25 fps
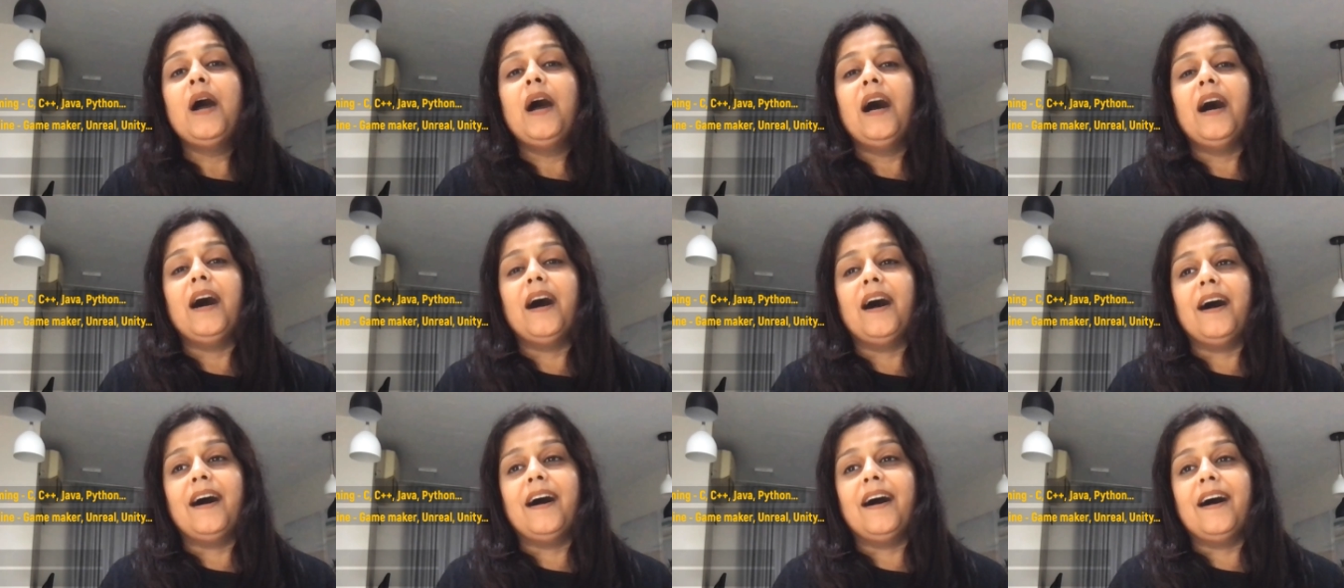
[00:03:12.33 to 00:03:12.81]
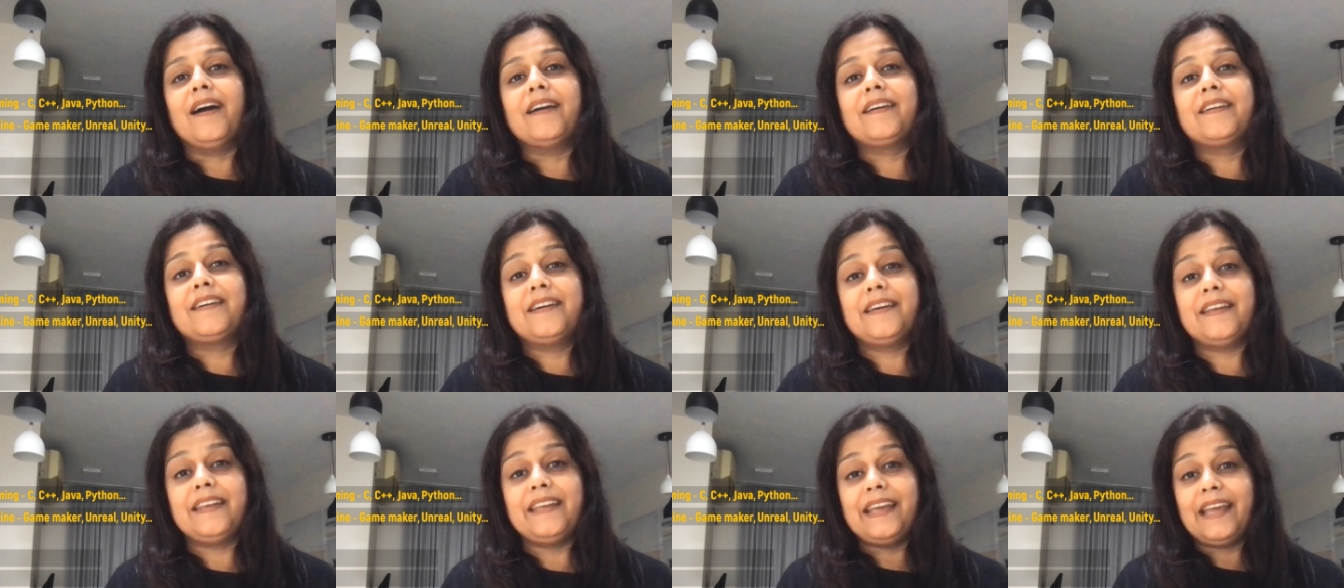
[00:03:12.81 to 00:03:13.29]
uh,
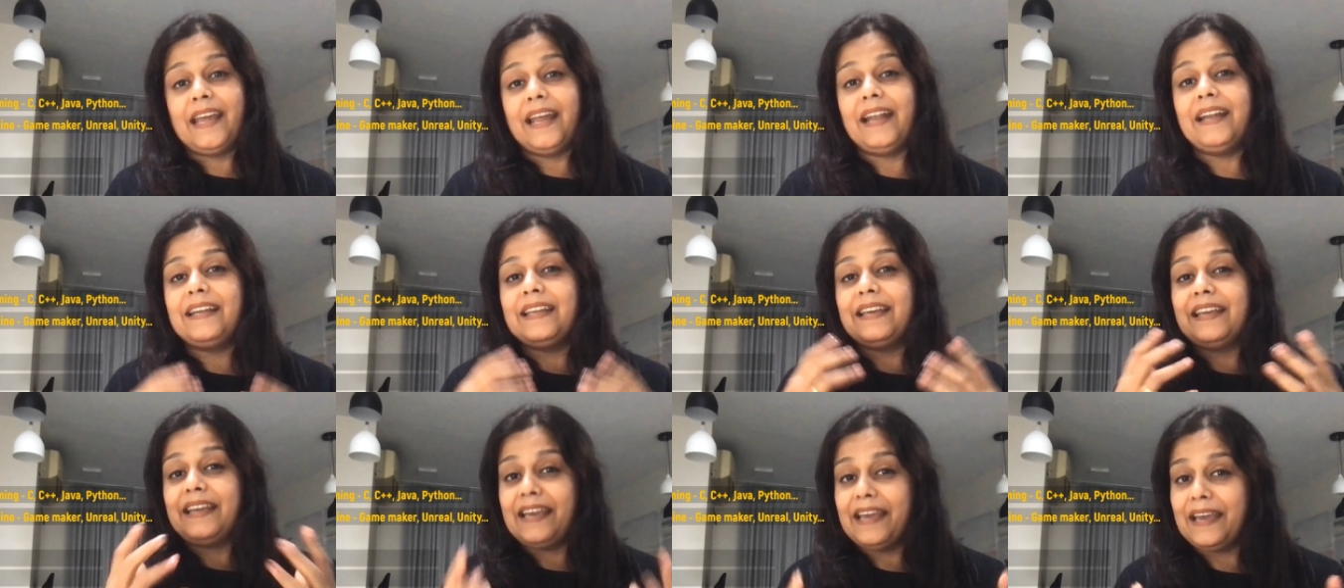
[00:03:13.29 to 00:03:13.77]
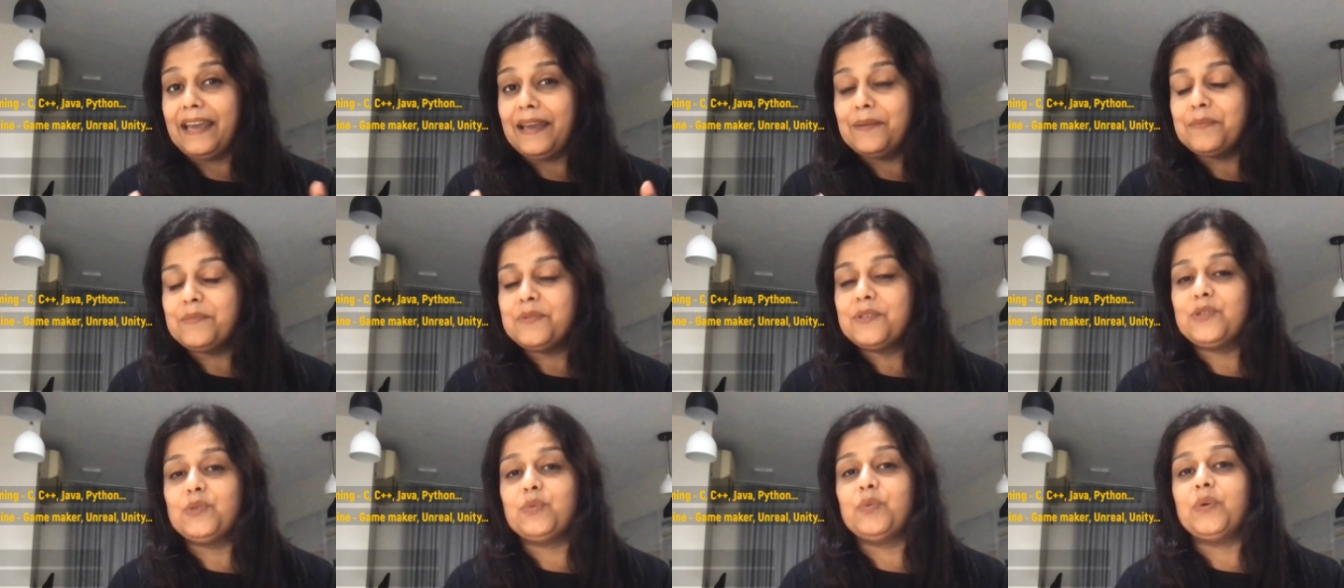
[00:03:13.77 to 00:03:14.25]
create
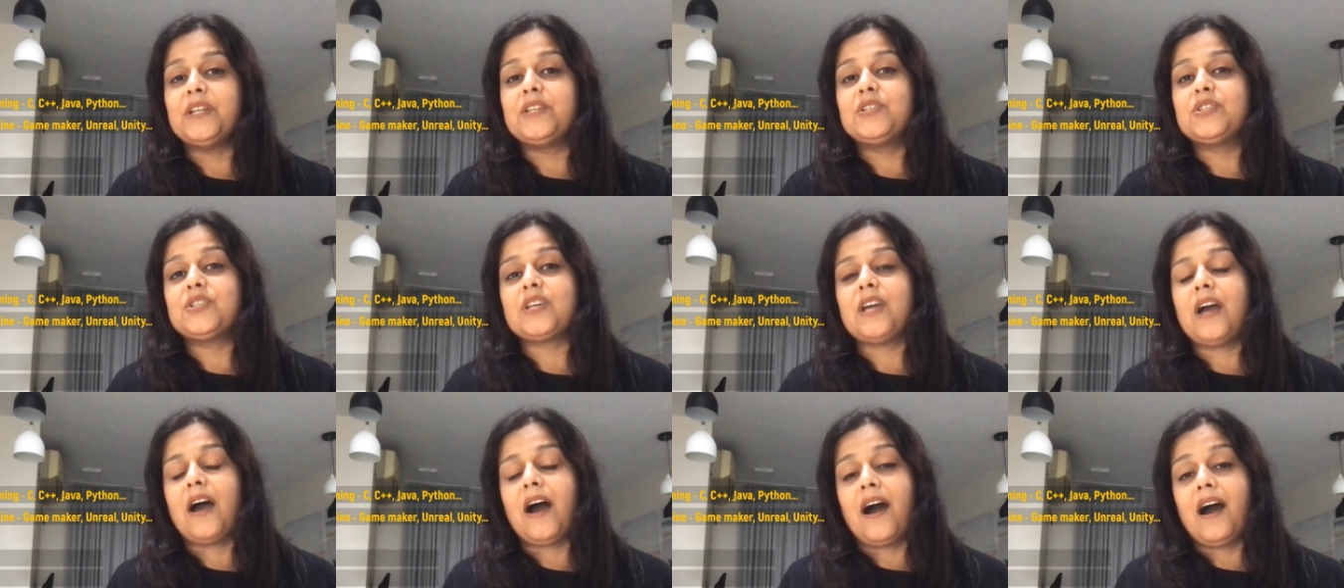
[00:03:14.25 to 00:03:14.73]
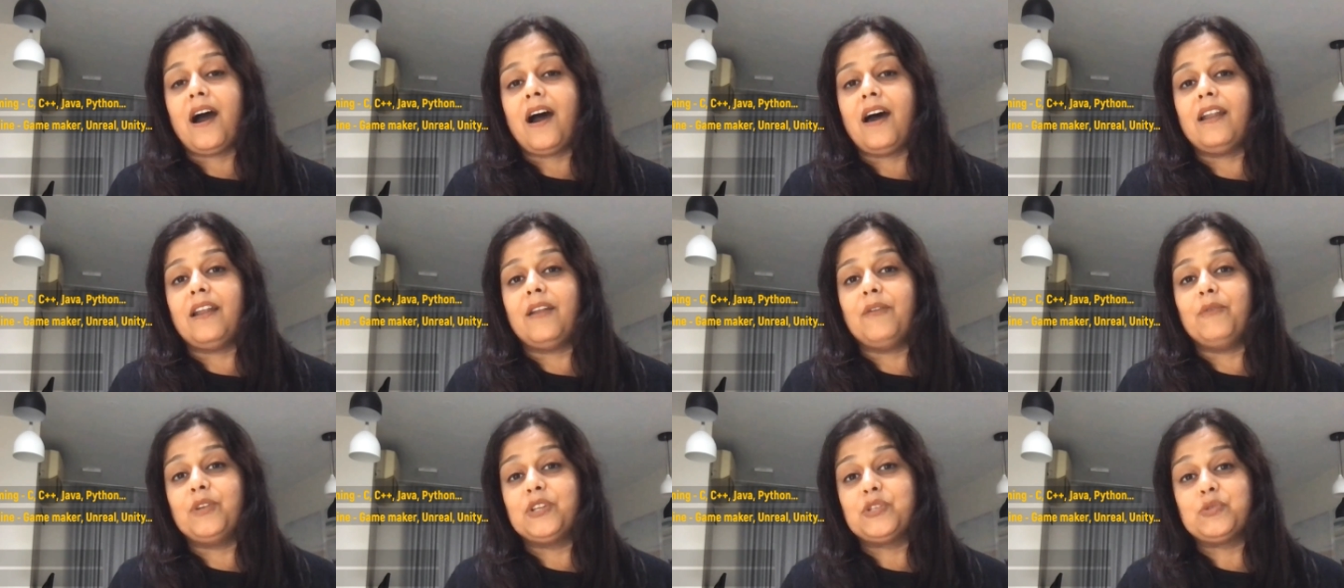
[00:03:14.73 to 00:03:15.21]
games which
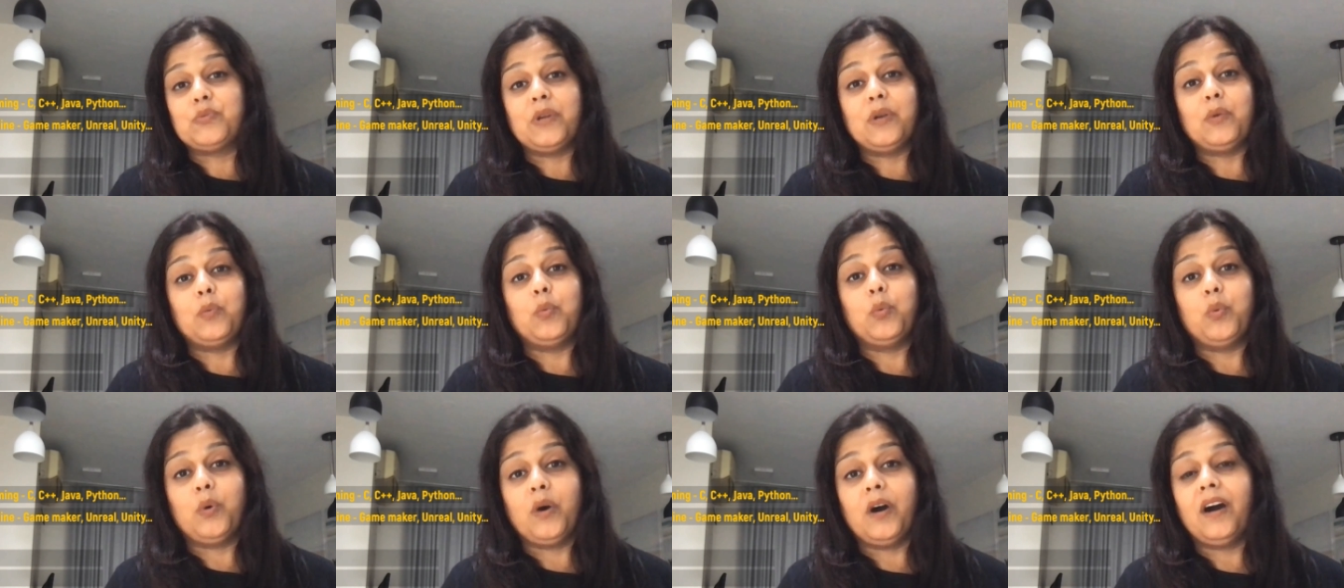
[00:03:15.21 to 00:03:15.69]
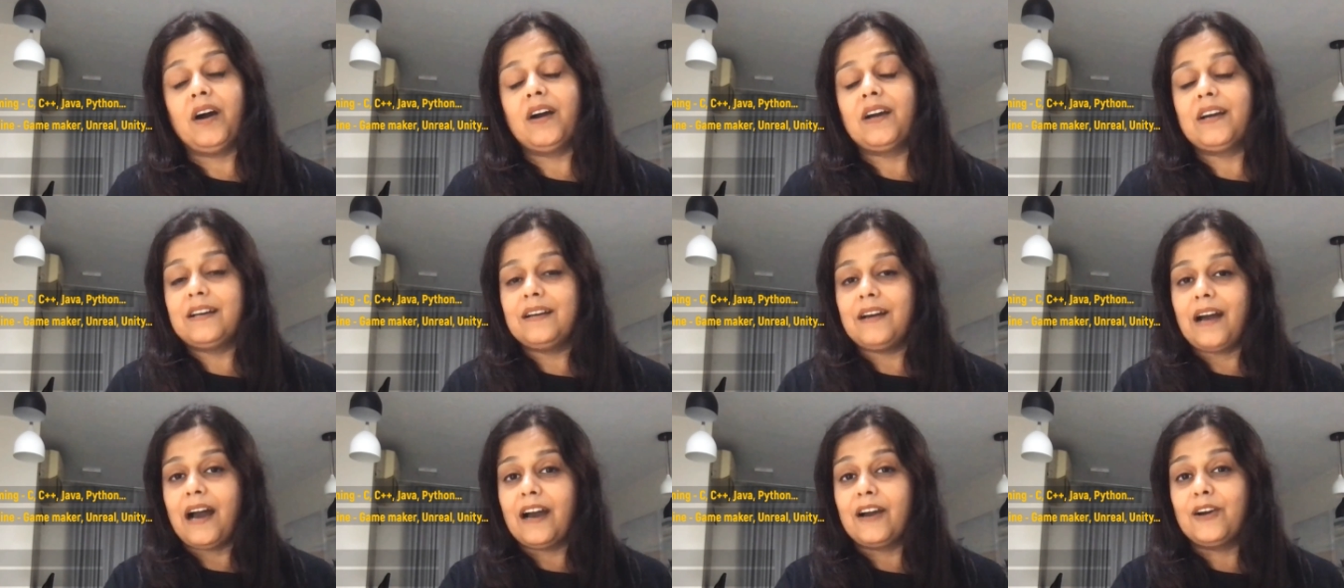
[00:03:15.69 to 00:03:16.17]
are which will
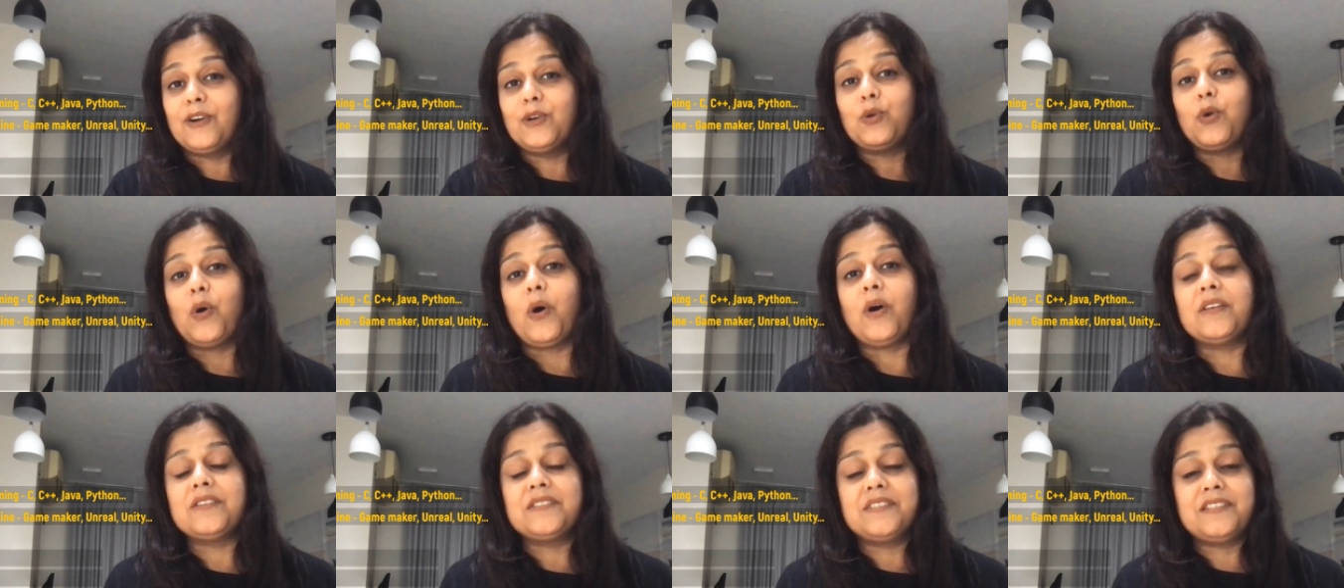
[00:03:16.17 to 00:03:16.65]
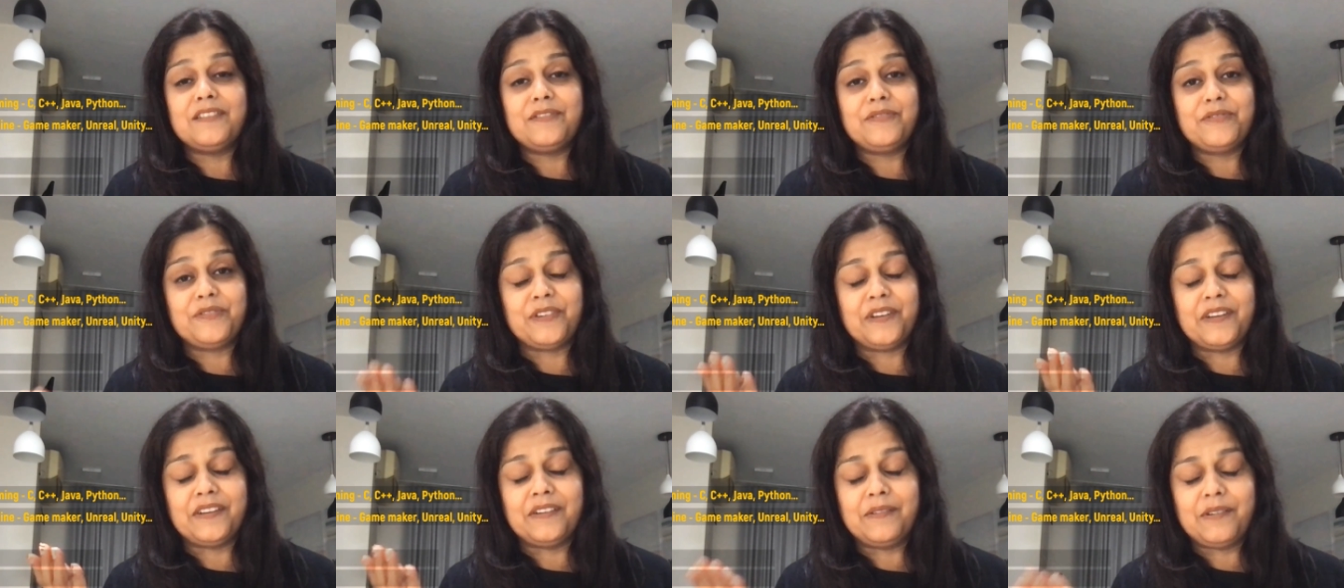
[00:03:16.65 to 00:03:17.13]
work across
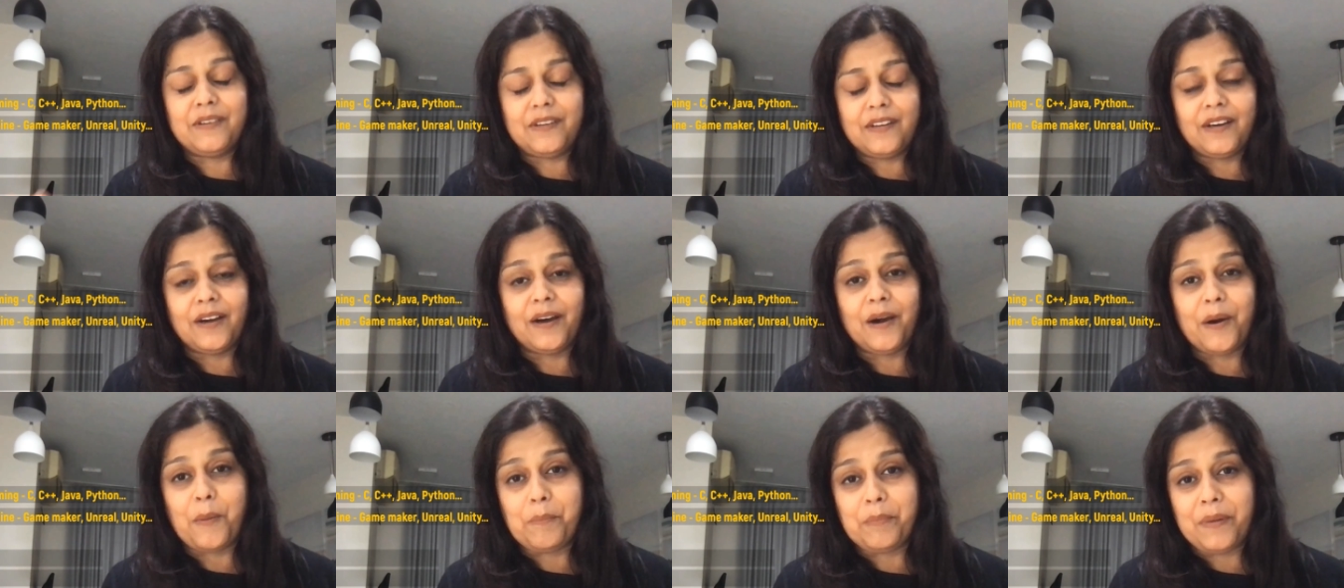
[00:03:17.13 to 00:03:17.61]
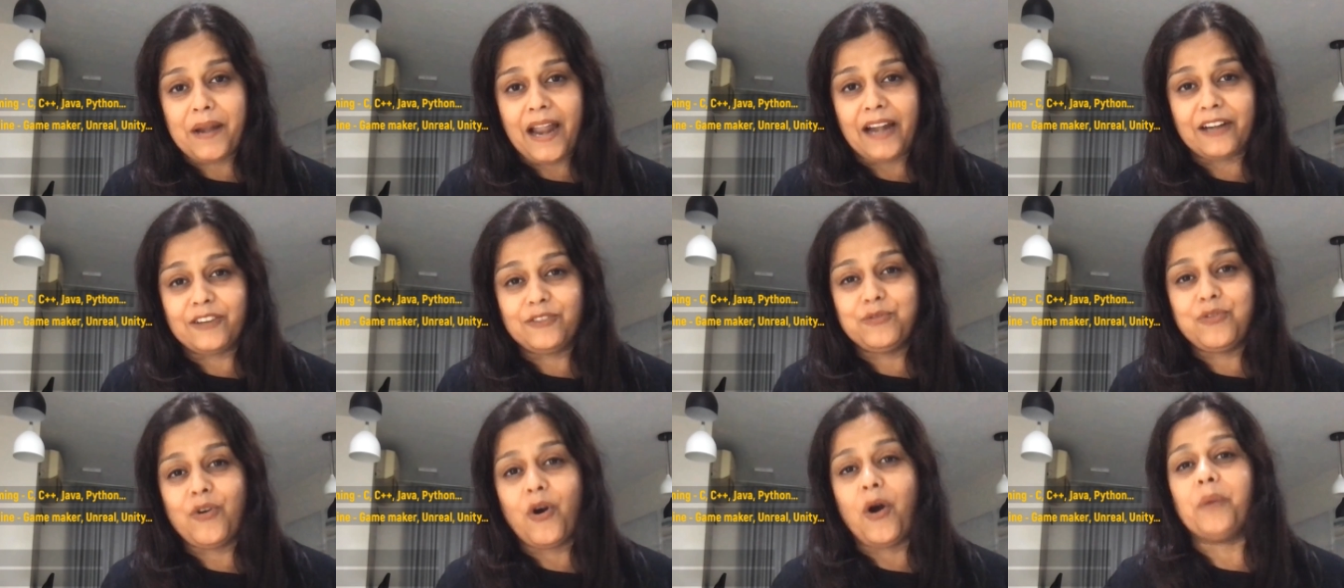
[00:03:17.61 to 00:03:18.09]
different uh,
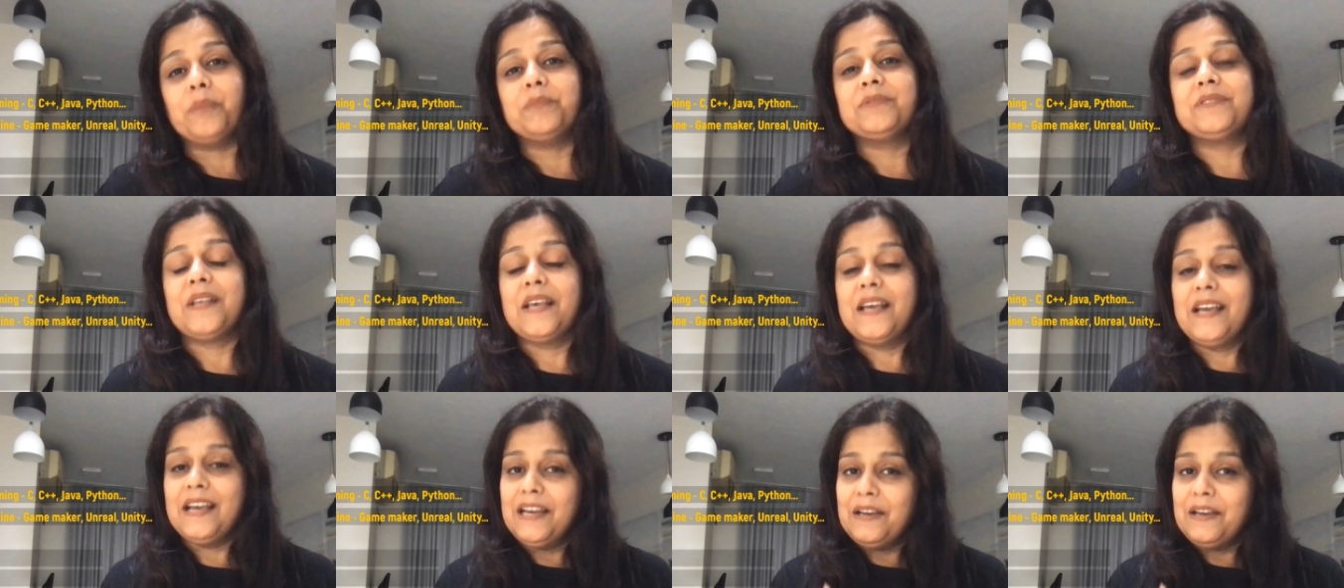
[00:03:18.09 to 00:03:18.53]
platforms.